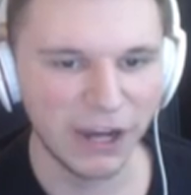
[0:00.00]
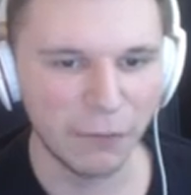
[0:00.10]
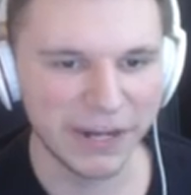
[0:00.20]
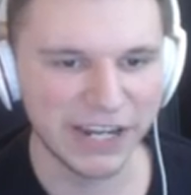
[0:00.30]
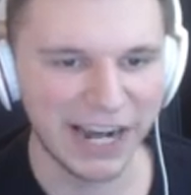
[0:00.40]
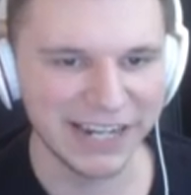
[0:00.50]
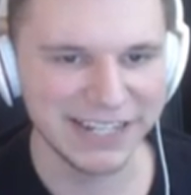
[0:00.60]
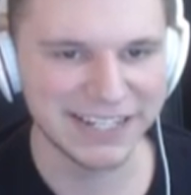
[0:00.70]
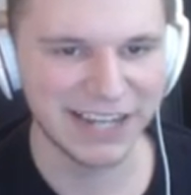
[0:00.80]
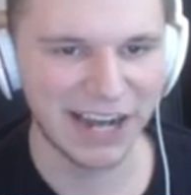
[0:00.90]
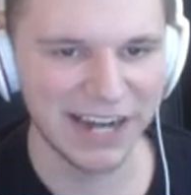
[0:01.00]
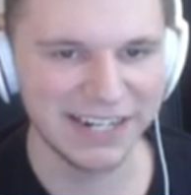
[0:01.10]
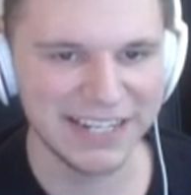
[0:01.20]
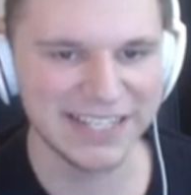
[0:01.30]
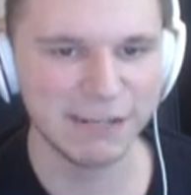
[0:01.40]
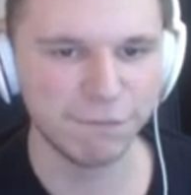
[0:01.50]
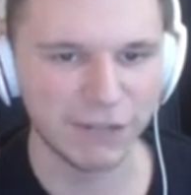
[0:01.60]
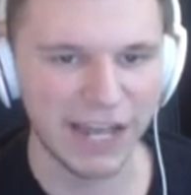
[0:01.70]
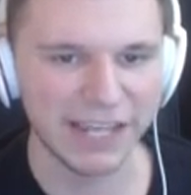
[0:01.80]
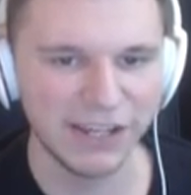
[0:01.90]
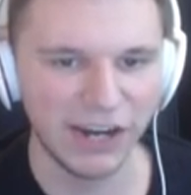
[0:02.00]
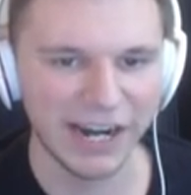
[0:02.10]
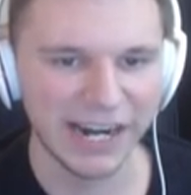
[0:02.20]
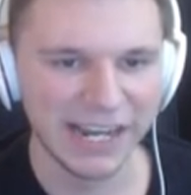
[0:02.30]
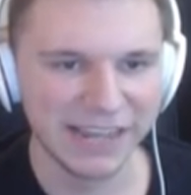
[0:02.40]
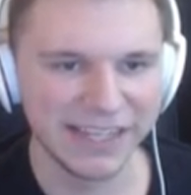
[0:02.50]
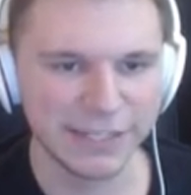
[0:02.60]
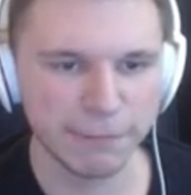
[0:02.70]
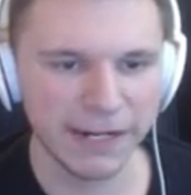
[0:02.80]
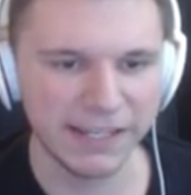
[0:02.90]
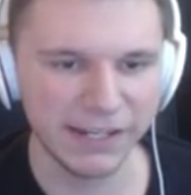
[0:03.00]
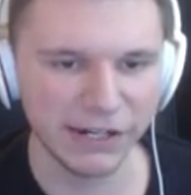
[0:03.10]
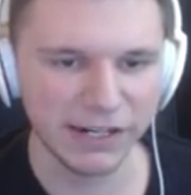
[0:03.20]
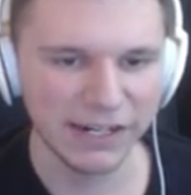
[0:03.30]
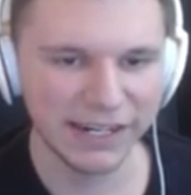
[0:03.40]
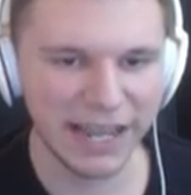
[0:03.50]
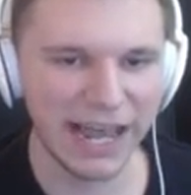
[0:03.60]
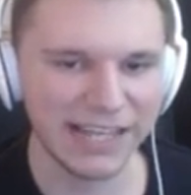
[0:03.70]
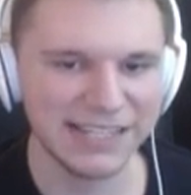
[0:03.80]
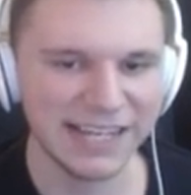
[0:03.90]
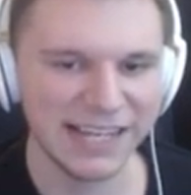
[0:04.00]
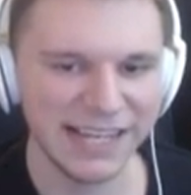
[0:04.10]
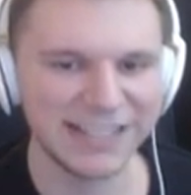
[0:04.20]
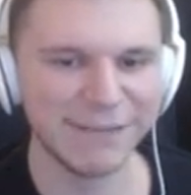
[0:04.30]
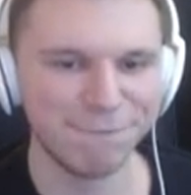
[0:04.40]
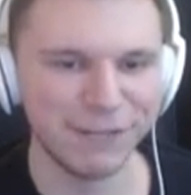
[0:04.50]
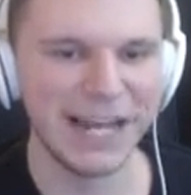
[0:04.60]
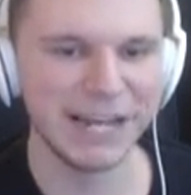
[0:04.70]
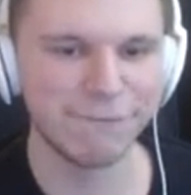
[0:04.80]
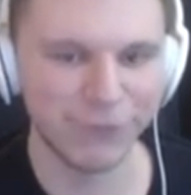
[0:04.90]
Oh my god, this car, this is a flying car. This right here, guys, is a flying